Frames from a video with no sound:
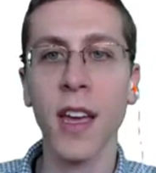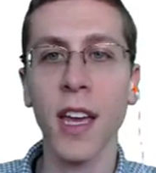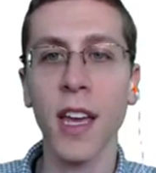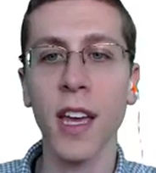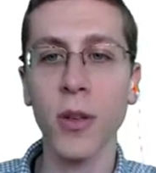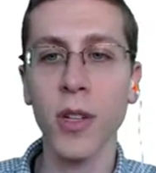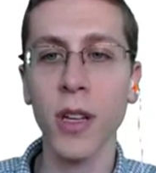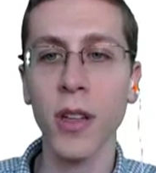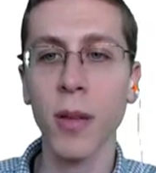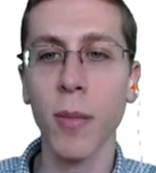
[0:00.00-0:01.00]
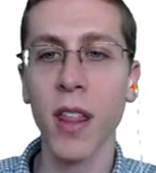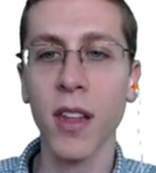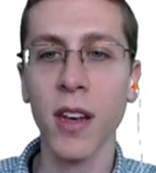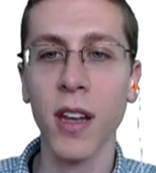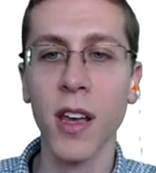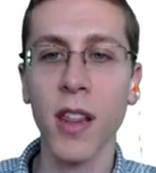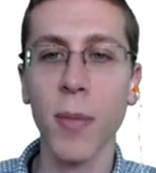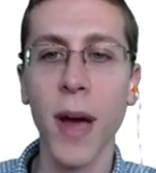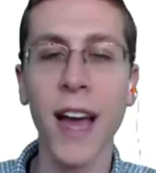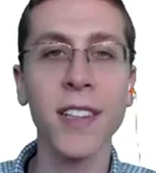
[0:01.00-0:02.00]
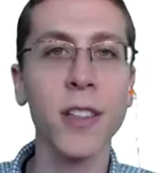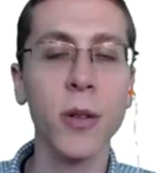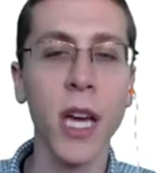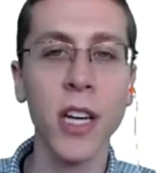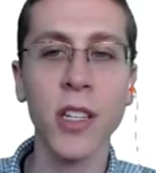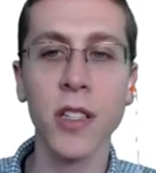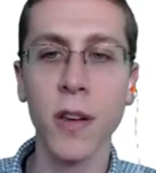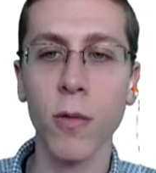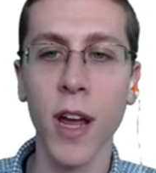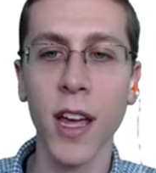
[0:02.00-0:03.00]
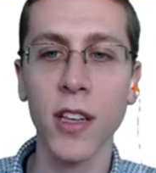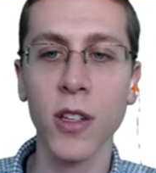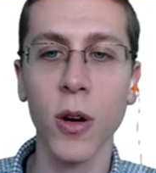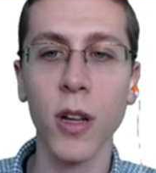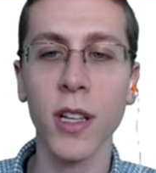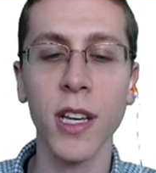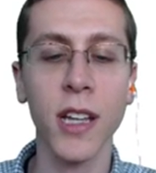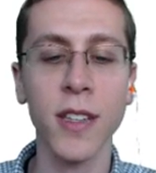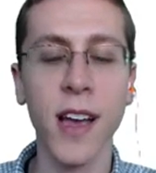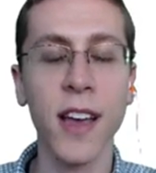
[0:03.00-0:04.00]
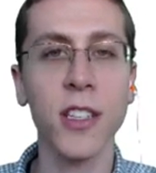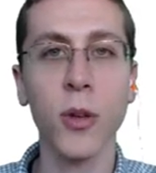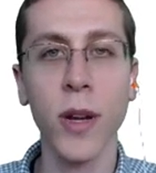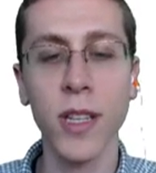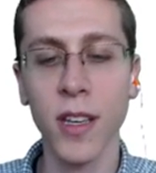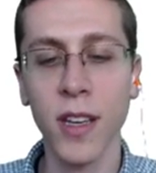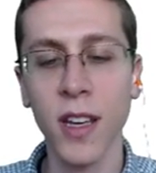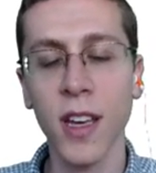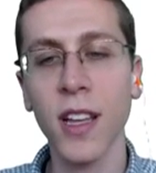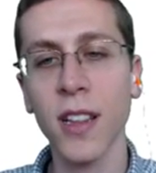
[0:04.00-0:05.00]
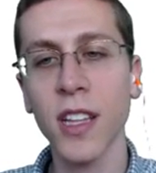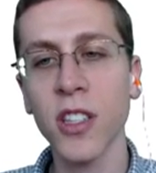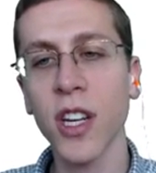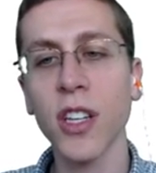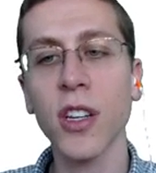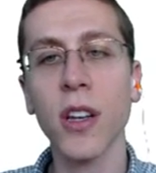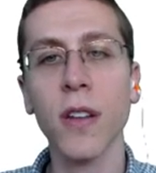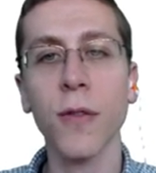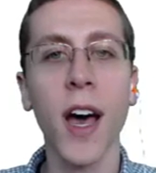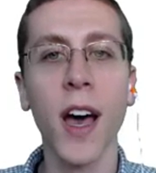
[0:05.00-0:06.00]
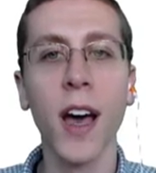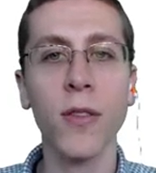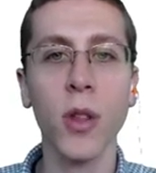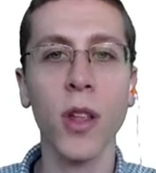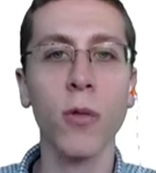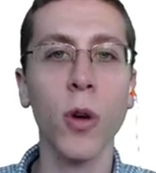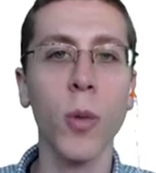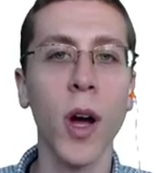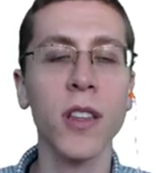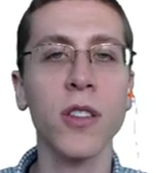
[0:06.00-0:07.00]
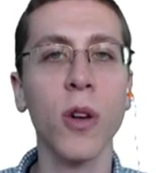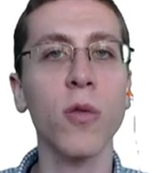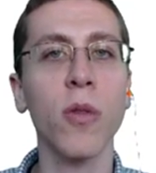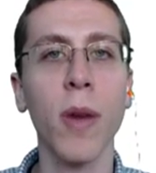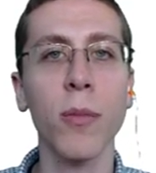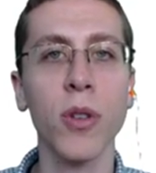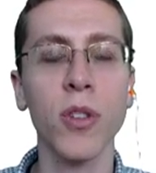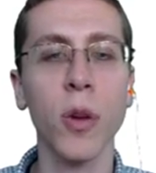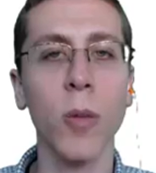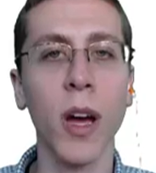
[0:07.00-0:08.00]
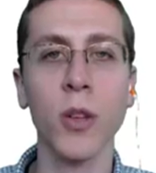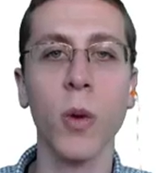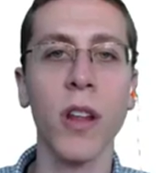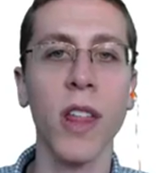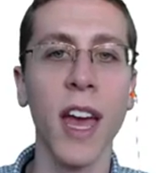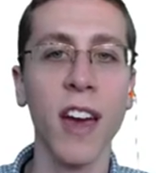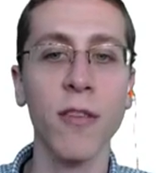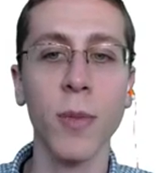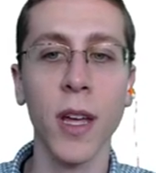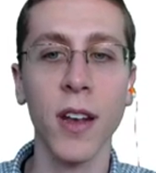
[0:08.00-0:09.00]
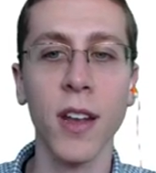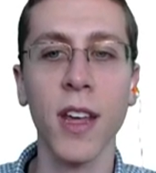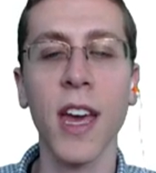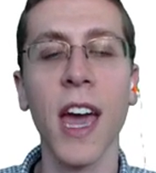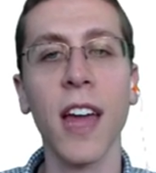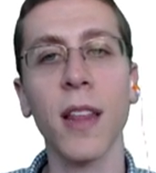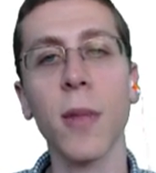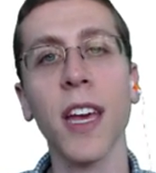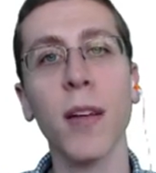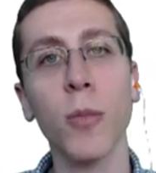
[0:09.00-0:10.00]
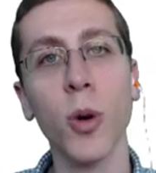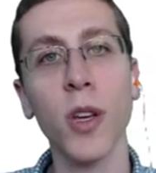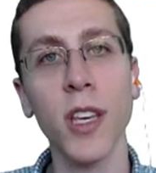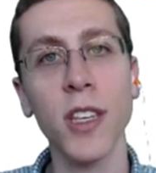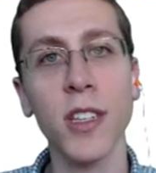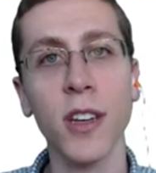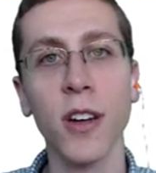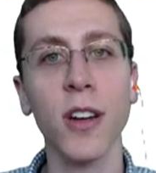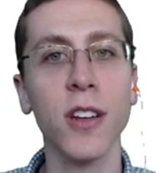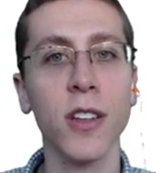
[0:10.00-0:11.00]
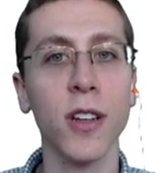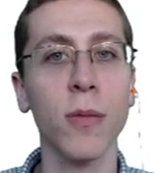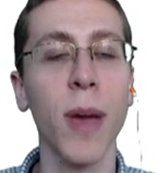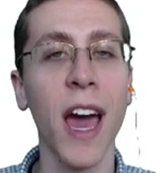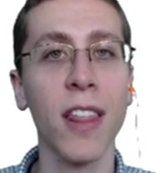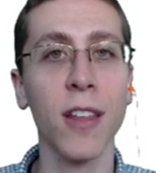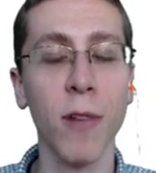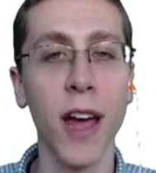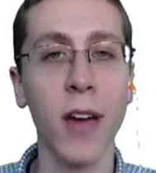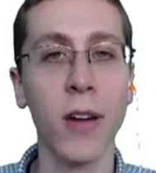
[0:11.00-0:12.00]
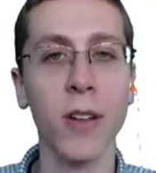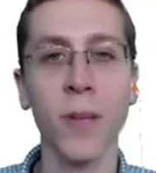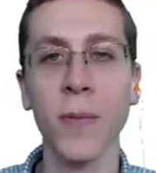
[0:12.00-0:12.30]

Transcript: In the utility method, the past locations array is currently at size twenty. Let's change it to five so that robots don't remember so much where they have been, and they make it more easier to path around.